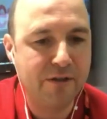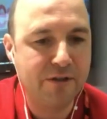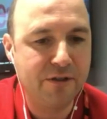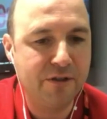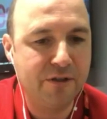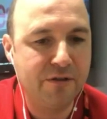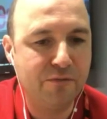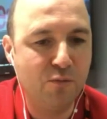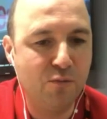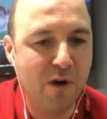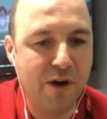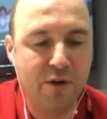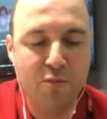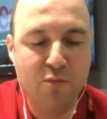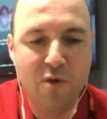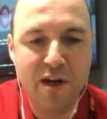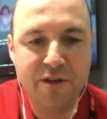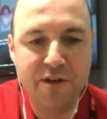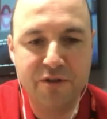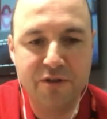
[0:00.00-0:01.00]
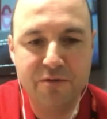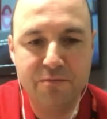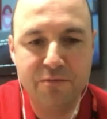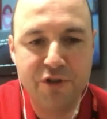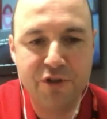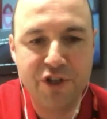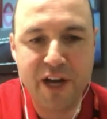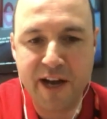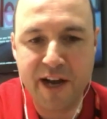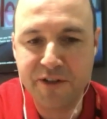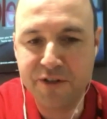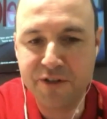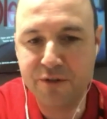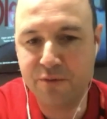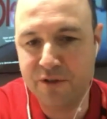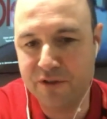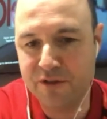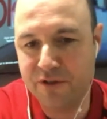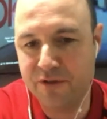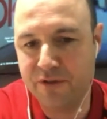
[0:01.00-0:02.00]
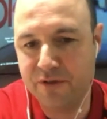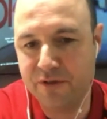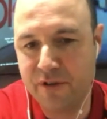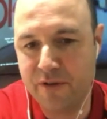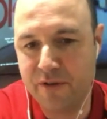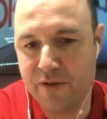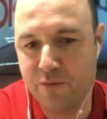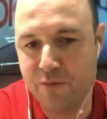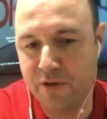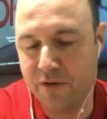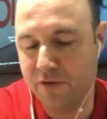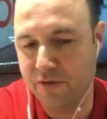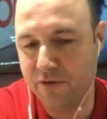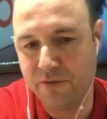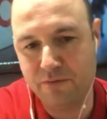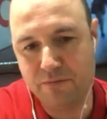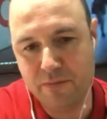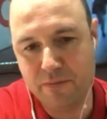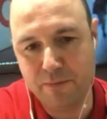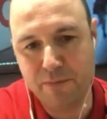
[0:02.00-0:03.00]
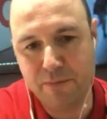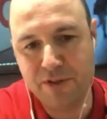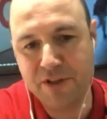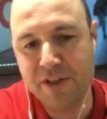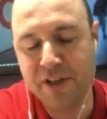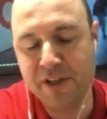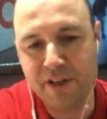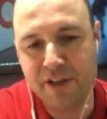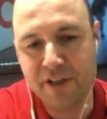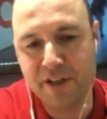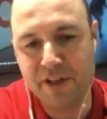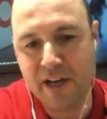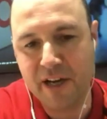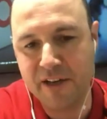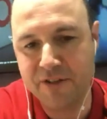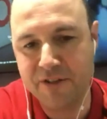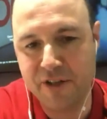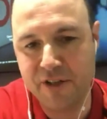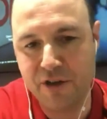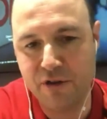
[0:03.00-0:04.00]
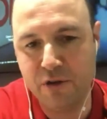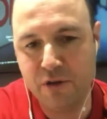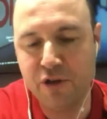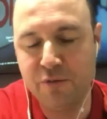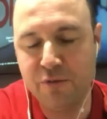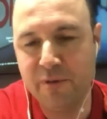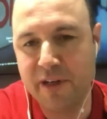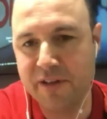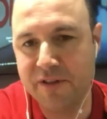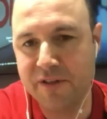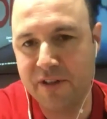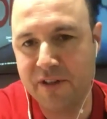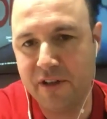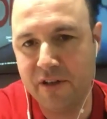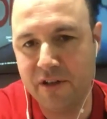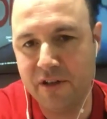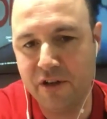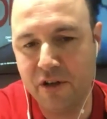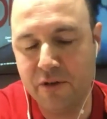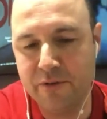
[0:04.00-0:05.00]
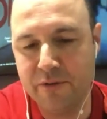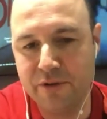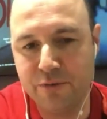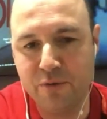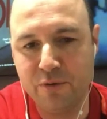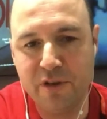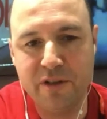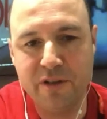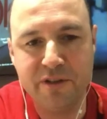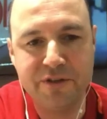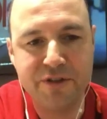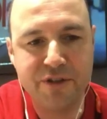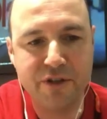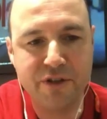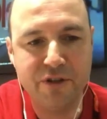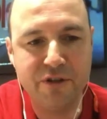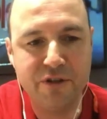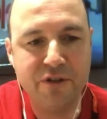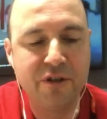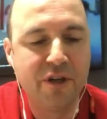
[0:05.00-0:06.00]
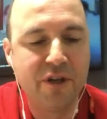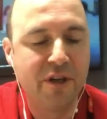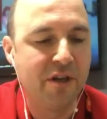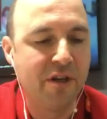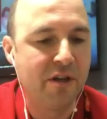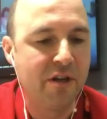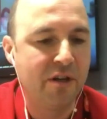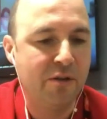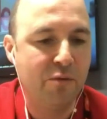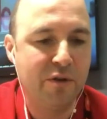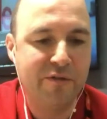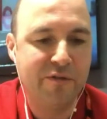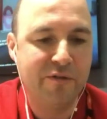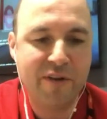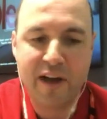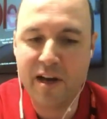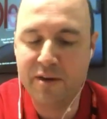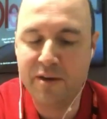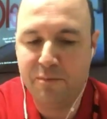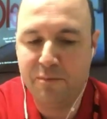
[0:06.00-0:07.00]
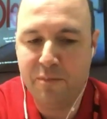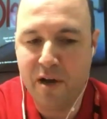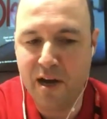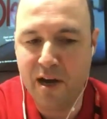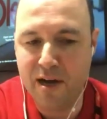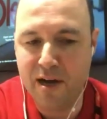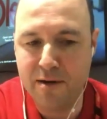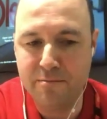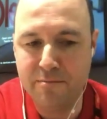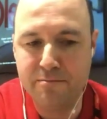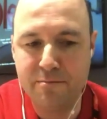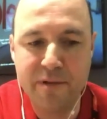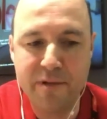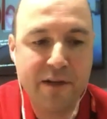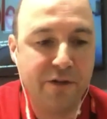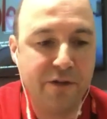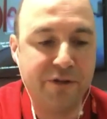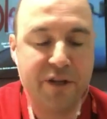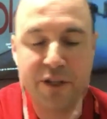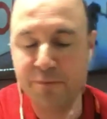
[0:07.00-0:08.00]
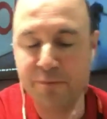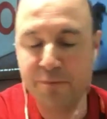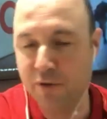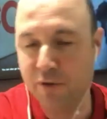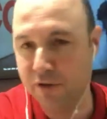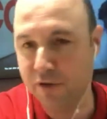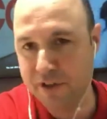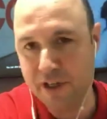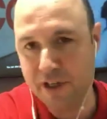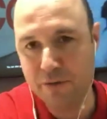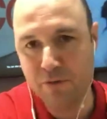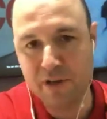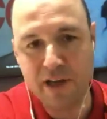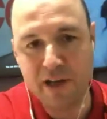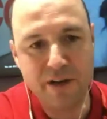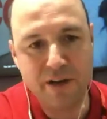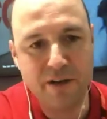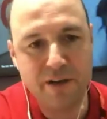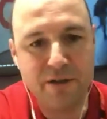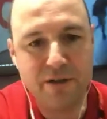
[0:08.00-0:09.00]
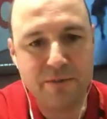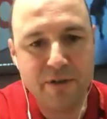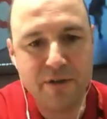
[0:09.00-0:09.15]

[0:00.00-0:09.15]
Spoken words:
one-on-one chats with particularly our COO, but our CEO as well. So we've had health experts in. We had a